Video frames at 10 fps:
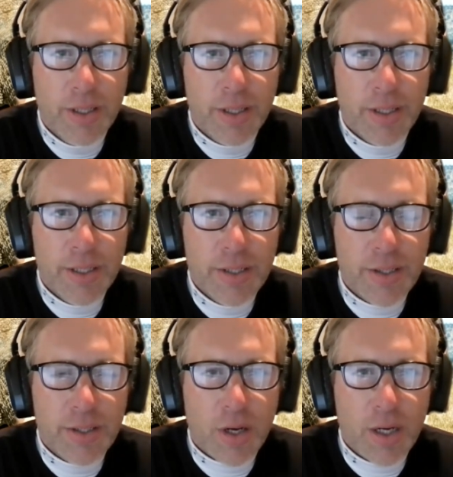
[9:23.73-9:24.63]

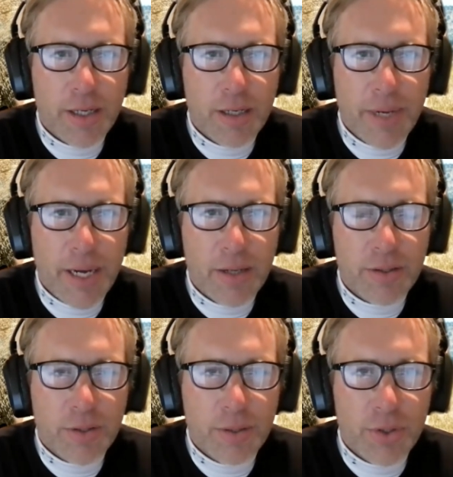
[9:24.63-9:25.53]
is talking about
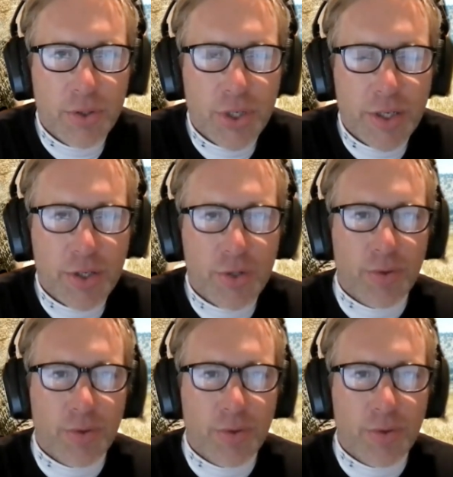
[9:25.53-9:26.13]
criminal justice